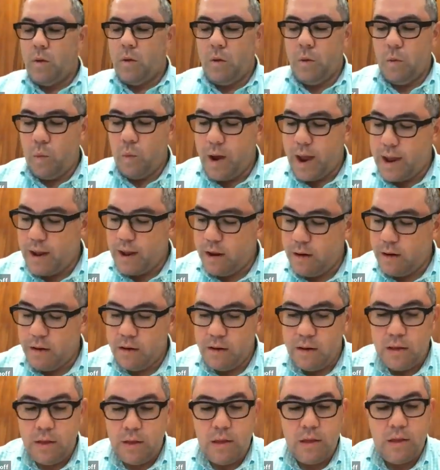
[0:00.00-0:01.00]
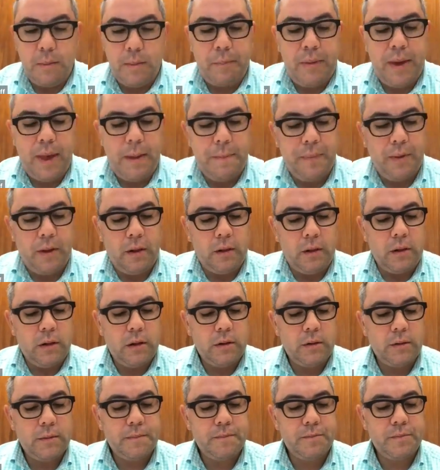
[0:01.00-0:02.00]
When the people
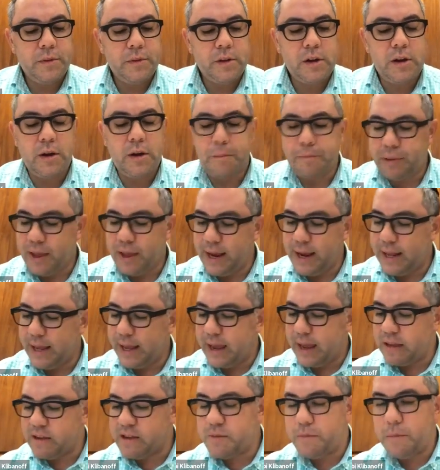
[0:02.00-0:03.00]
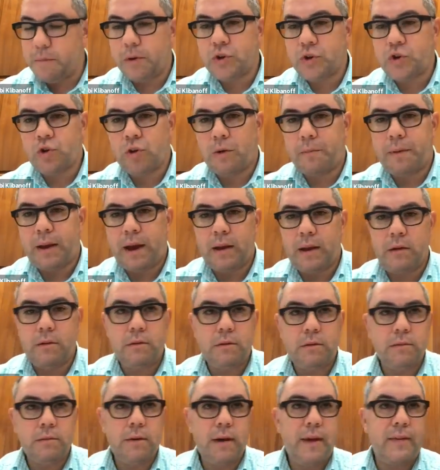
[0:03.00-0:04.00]
complain against Moshe
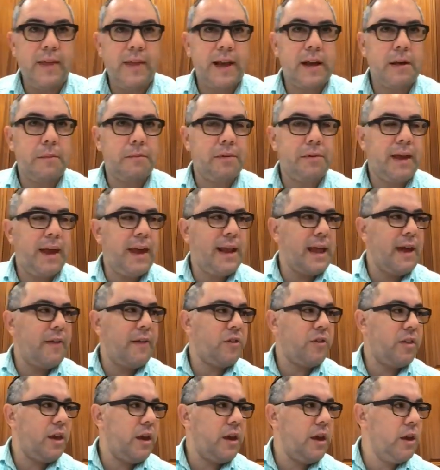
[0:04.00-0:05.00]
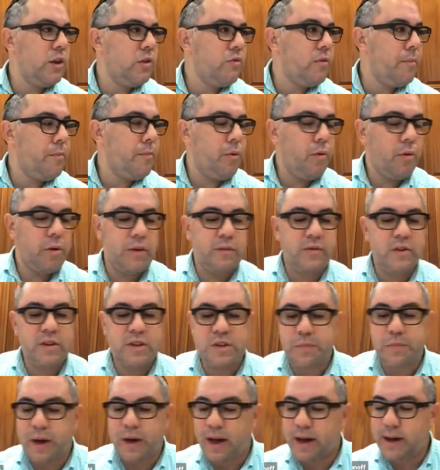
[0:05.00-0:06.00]
Rabbeinu, and they complain after they hear the report of the
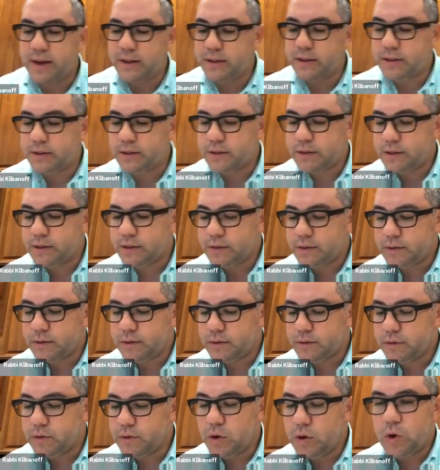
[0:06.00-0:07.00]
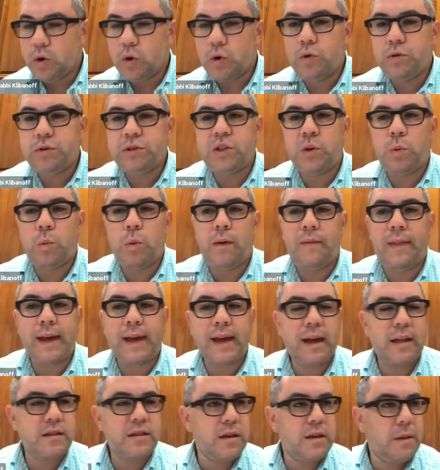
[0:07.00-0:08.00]
spies, who's the one that
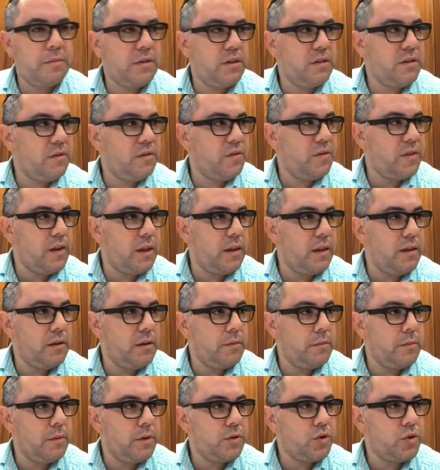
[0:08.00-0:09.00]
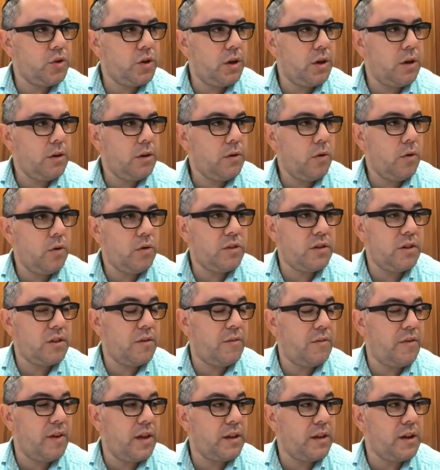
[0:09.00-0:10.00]
gets up to defend Moshe or to
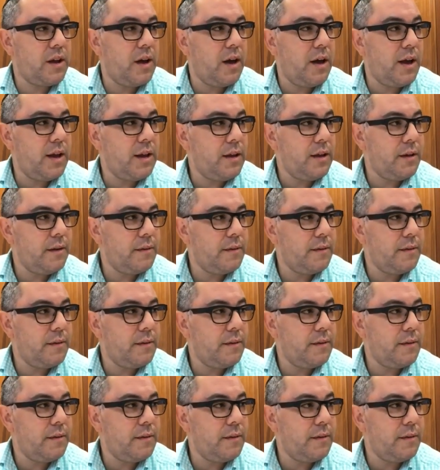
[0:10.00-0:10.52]
defend God?